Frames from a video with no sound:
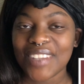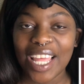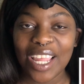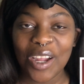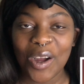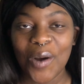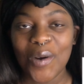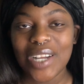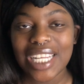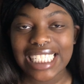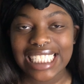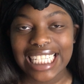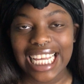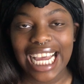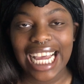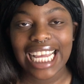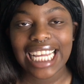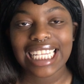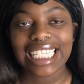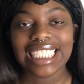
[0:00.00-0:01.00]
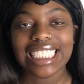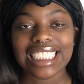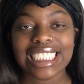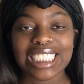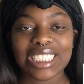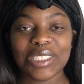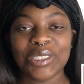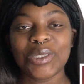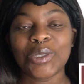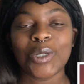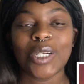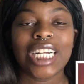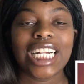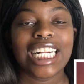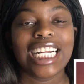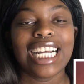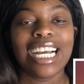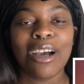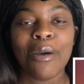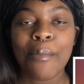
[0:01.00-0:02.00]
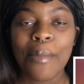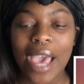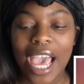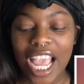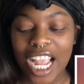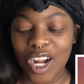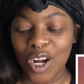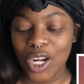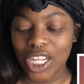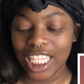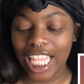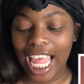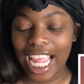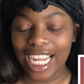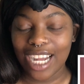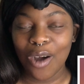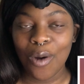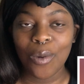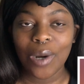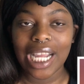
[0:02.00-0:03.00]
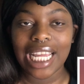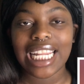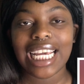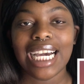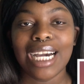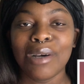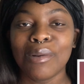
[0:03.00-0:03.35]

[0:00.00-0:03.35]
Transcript: Flight always got an excuse or a comeback or like a way to